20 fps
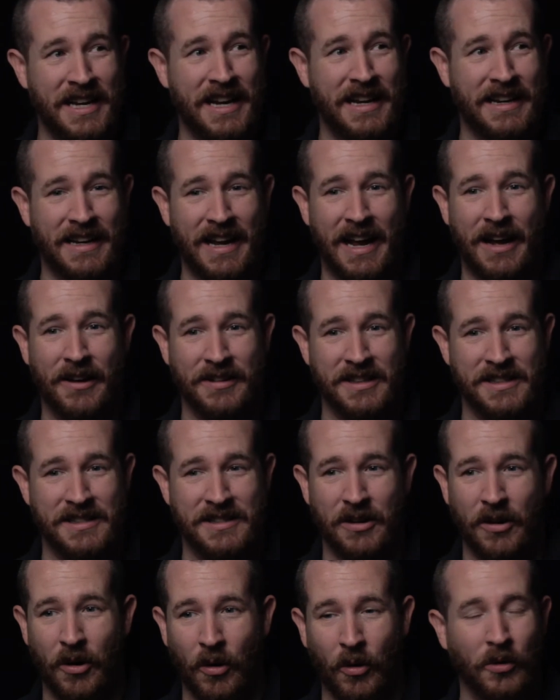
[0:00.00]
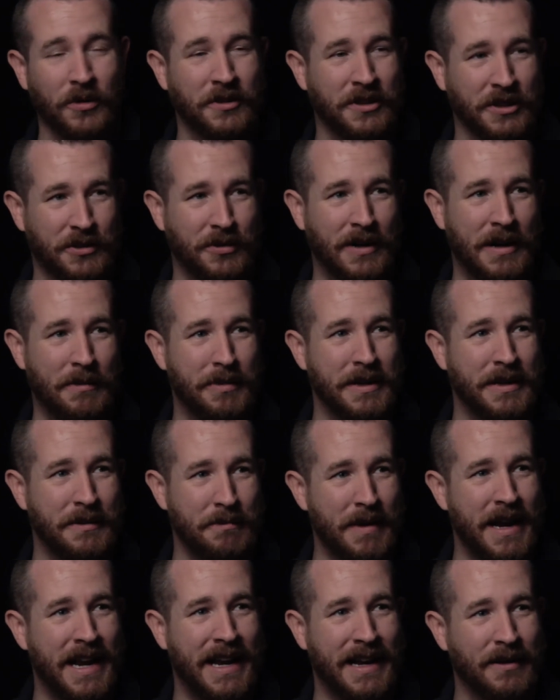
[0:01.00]
that how this old decrepit
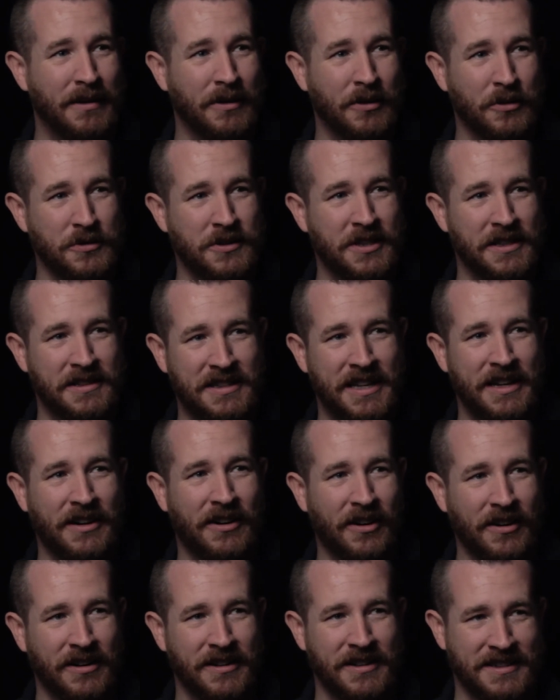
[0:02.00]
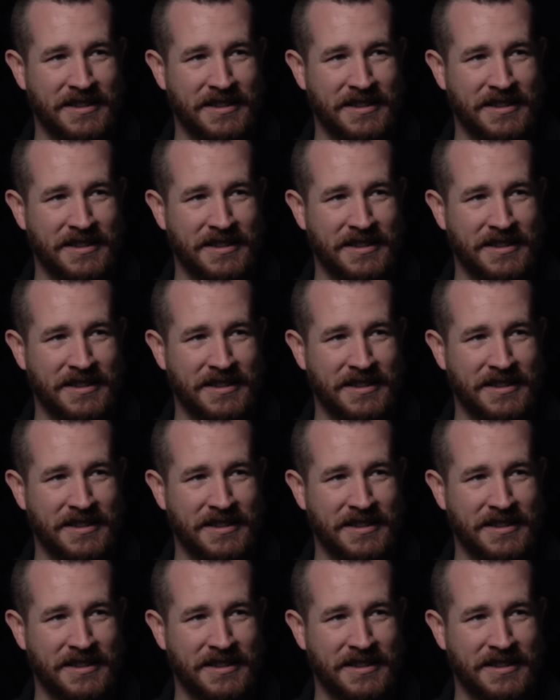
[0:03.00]
man who just had a heart